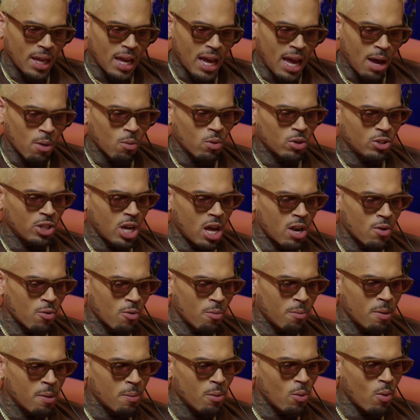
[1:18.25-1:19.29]
I want y'all to
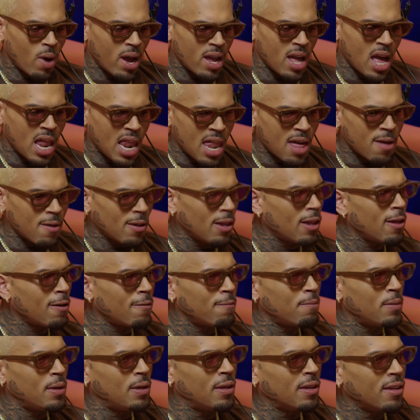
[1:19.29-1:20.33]
remember why y'all lo love
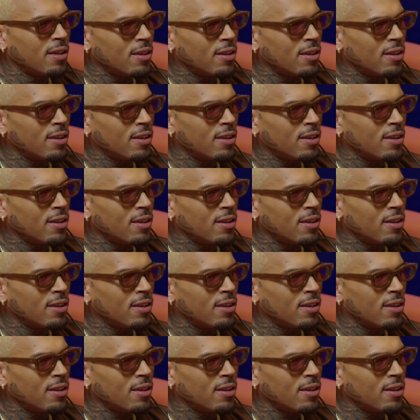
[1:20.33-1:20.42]
me.